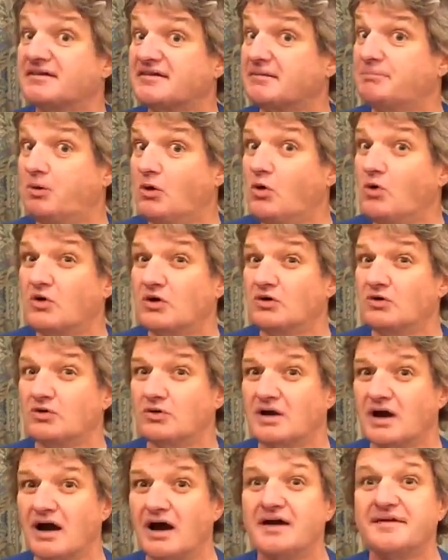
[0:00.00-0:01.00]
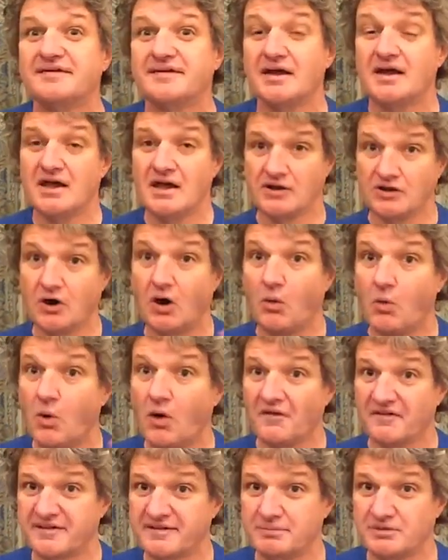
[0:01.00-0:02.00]
support call guys, not
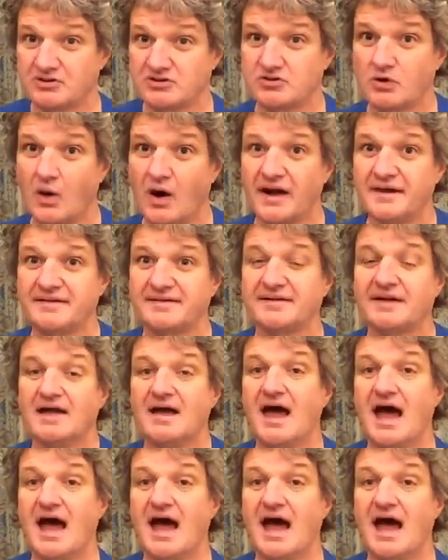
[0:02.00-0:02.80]
once, but twice.